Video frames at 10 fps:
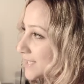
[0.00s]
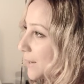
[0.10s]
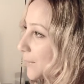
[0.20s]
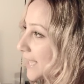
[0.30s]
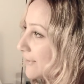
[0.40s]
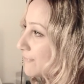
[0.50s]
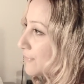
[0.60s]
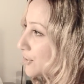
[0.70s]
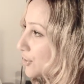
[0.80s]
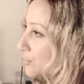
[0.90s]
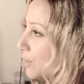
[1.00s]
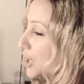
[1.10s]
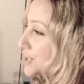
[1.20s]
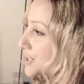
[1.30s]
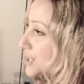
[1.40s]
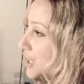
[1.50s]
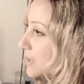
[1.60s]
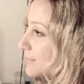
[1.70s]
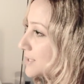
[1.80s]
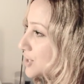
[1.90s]
Now if you are
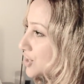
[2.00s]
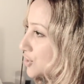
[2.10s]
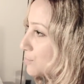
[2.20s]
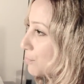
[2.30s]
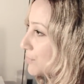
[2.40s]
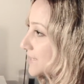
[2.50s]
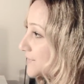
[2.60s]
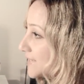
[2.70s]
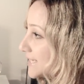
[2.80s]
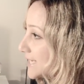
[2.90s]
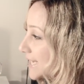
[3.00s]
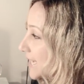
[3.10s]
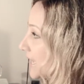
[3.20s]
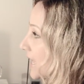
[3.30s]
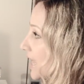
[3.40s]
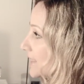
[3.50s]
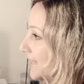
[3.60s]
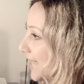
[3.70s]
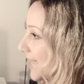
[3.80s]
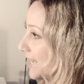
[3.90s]
determined to do breastfeeding,
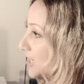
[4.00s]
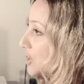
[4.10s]
then